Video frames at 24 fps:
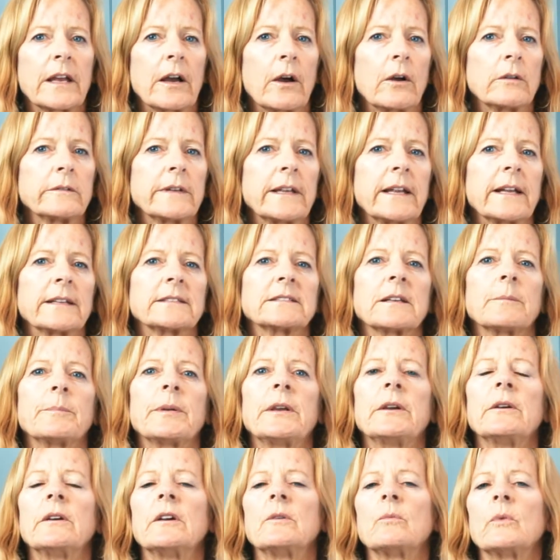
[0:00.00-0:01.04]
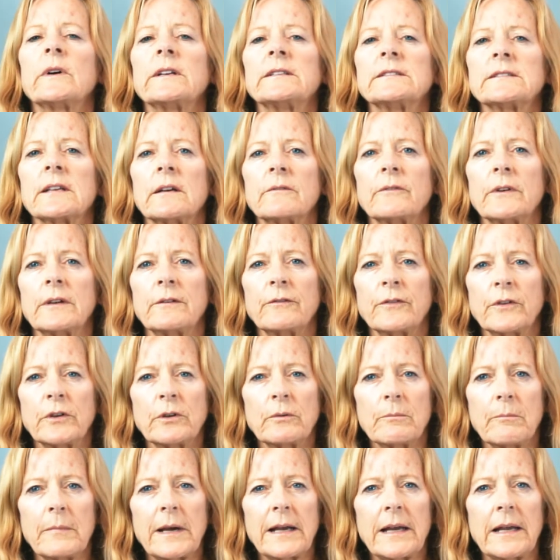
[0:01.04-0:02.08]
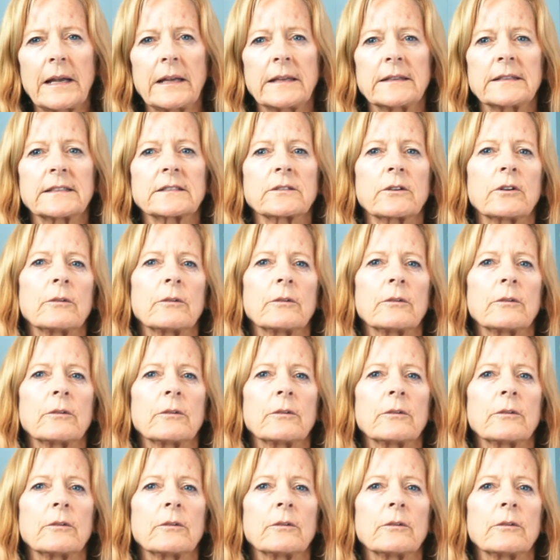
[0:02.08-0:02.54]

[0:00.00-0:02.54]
only gets a period once every few months,